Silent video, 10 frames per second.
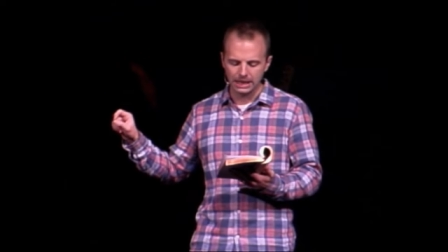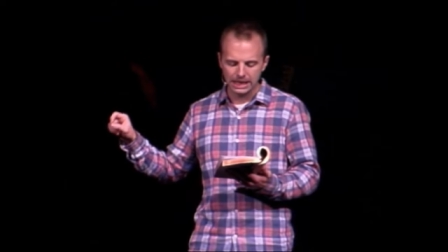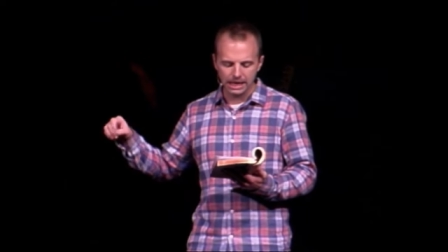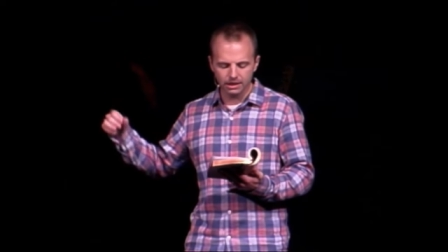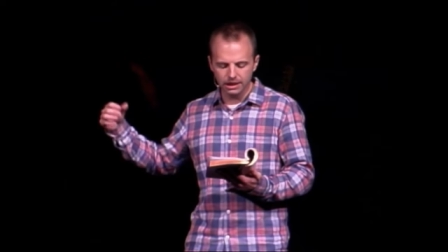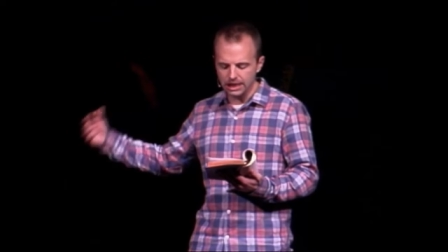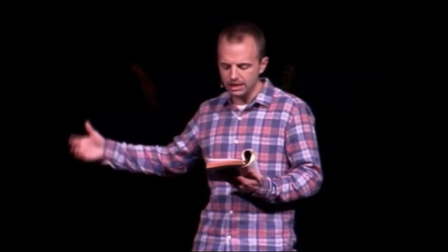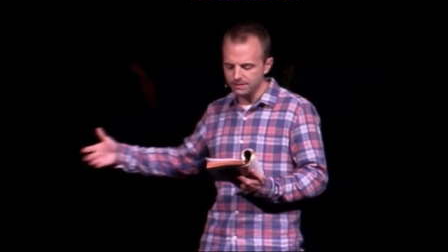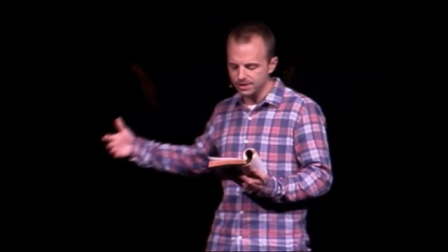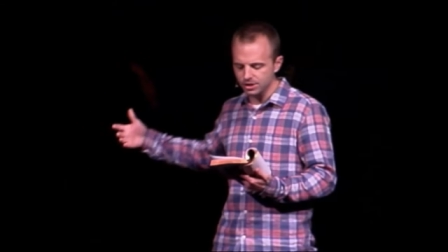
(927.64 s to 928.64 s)
and
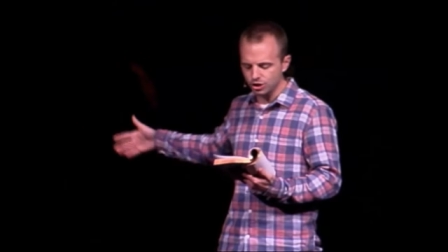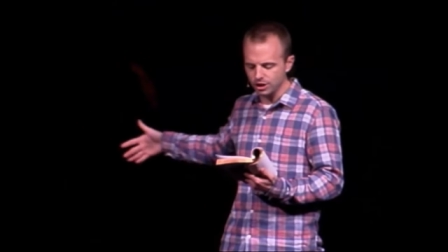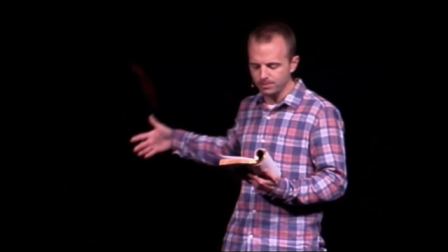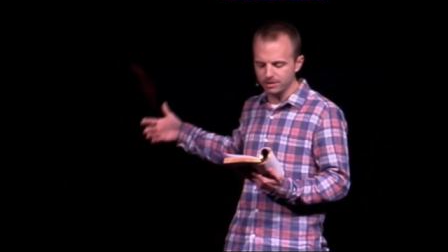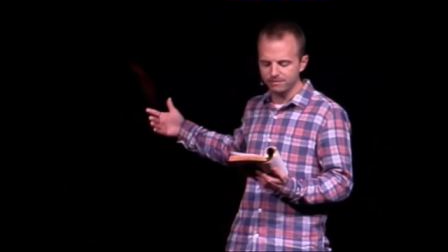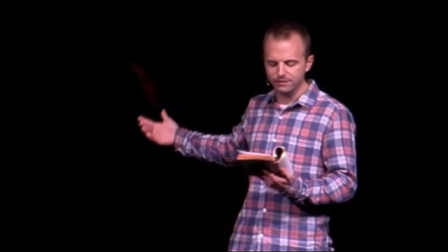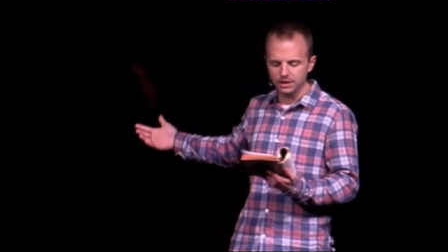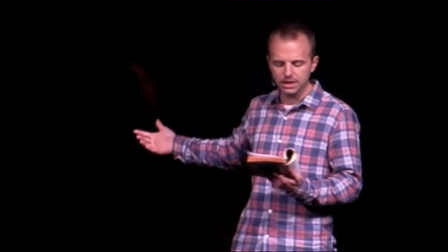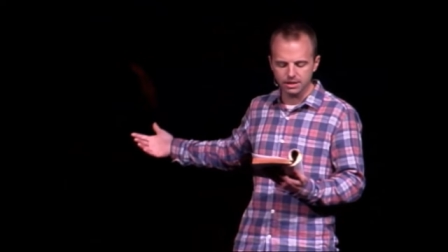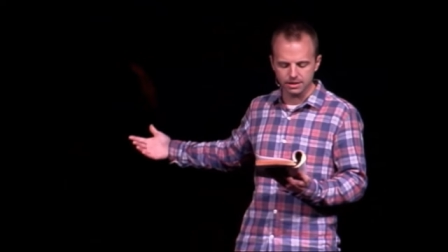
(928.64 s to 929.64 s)
leaves the sheep and
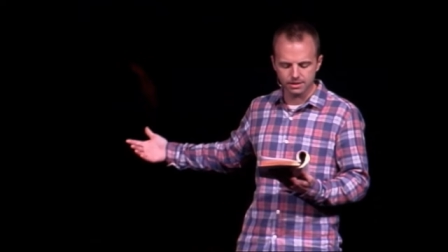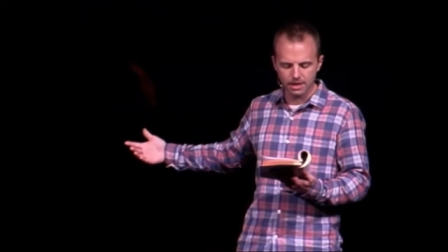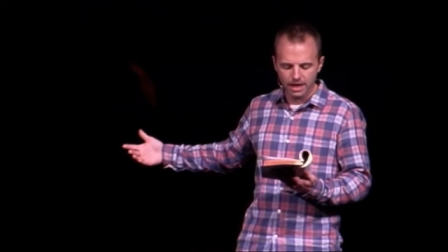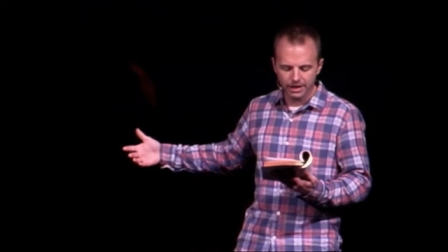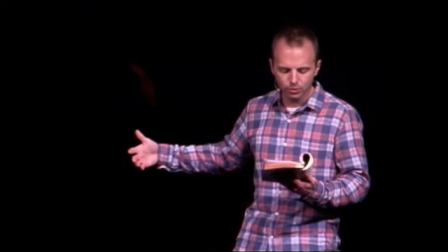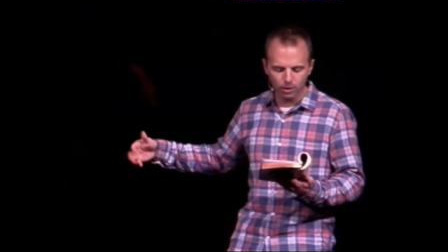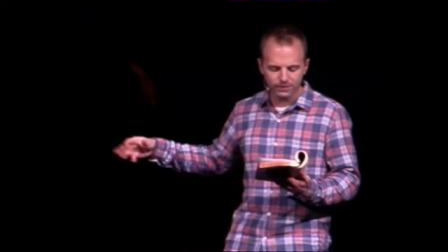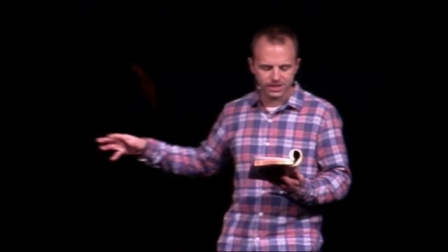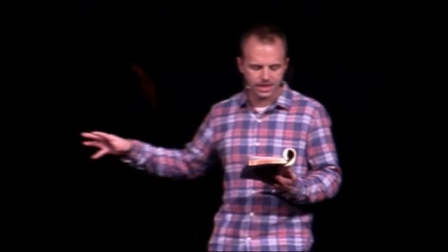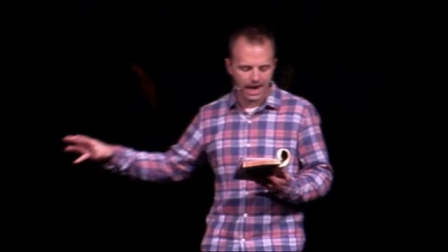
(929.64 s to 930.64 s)
flees. And the
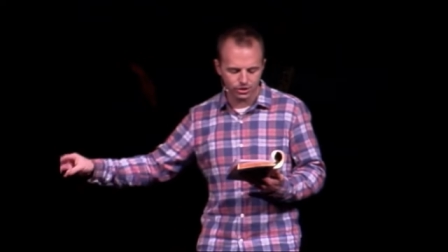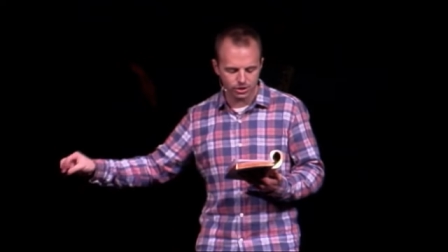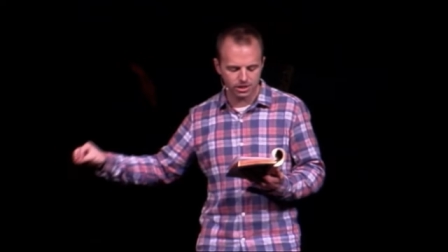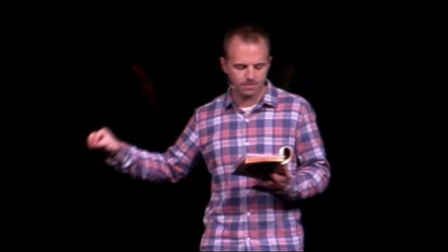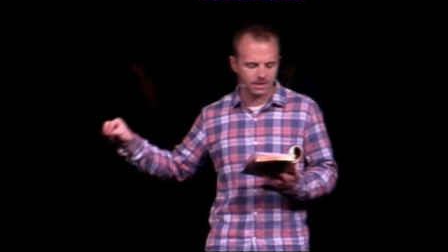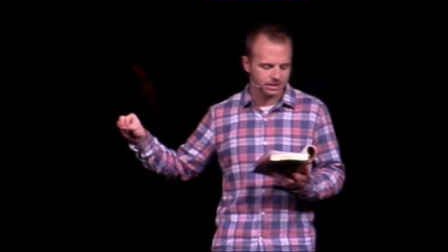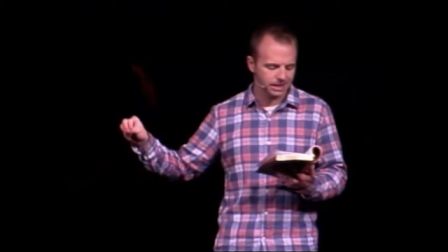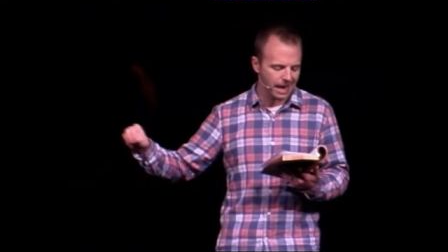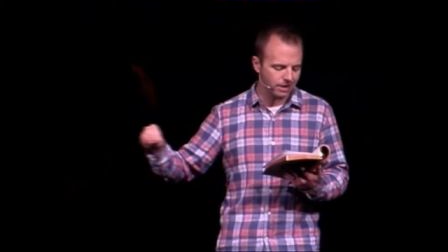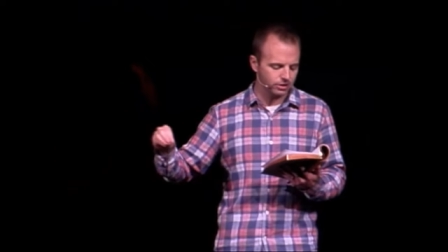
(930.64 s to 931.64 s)
wolf snatches them and
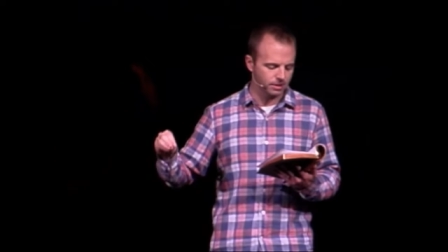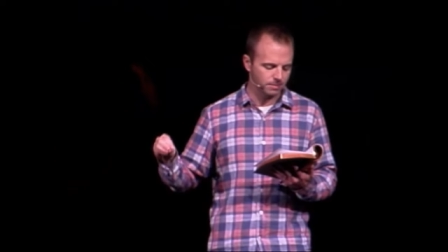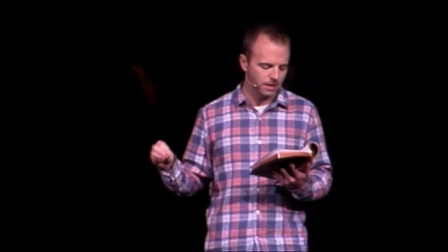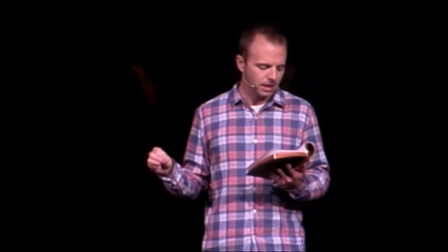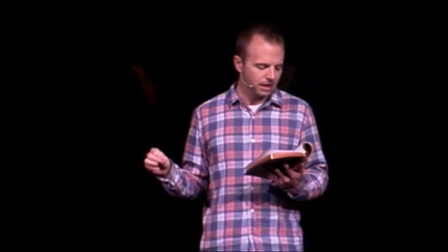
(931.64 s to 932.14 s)
scatters them.